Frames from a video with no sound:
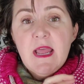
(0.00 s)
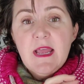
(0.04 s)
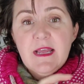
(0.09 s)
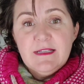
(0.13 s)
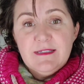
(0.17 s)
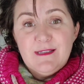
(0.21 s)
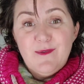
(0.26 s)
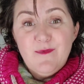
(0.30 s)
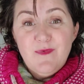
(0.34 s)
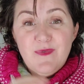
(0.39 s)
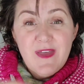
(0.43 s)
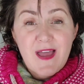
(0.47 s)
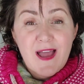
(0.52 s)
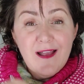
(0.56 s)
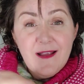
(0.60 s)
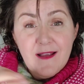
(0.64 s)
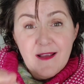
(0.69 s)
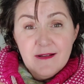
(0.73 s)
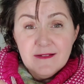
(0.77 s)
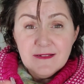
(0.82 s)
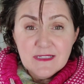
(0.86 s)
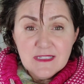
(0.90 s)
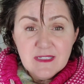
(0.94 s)
and so
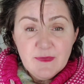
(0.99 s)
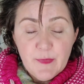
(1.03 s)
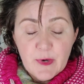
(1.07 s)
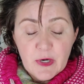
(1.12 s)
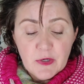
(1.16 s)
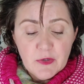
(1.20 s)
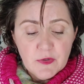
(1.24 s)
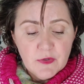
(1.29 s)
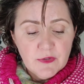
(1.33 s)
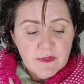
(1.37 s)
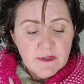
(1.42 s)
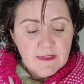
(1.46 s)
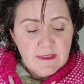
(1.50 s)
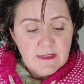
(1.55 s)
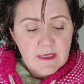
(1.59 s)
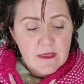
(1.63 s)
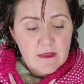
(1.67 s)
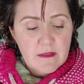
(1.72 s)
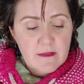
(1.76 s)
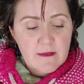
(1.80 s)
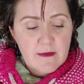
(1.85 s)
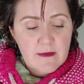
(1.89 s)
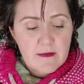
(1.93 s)
that kind of sparkles
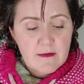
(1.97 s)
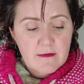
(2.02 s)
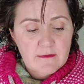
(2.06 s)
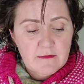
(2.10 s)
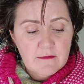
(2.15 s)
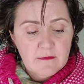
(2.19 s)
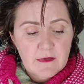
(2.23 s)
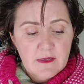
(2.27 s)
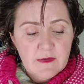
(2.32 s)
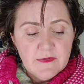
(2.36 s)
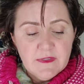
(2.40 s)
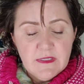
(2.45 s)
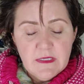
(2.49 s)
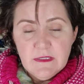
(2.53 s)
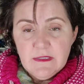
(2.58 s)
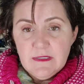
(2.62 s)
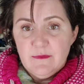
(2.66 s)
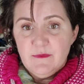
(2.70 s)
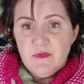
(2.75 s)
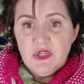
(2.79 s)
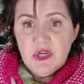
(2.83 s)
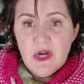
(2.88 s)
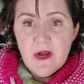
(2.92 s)
in the, gives it
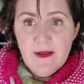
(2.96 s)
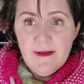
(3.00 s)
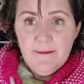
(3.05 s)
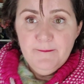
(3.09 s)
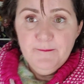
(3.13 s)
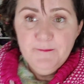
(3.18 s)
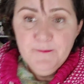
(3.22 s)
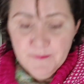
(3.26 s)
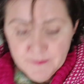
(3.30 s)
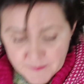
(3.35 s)
some shine.